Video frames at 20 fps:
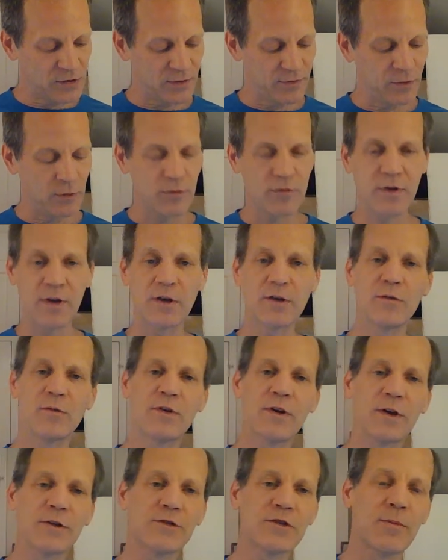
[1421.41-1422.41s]
If you think you
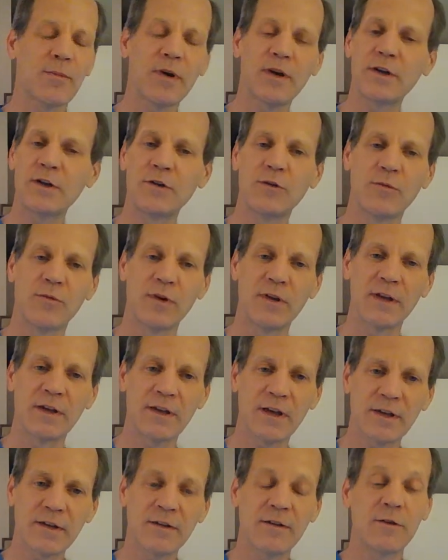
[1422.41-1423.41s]
killed somebody, you really
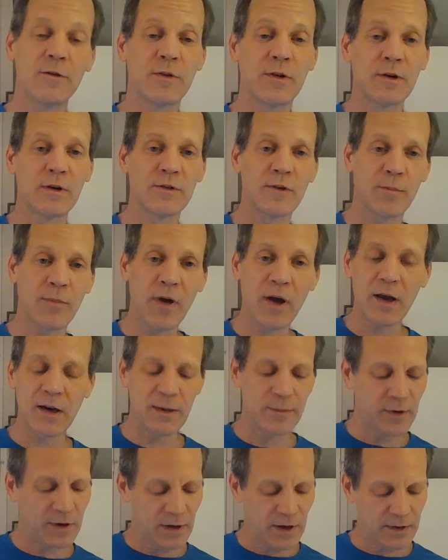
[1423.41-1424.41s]
didn't. You killed their body,
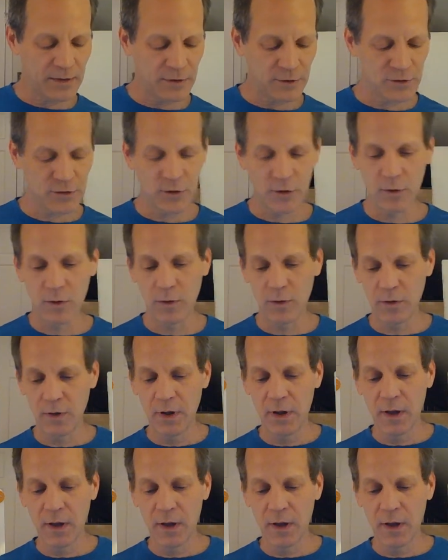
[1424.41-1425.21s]
but not their soul.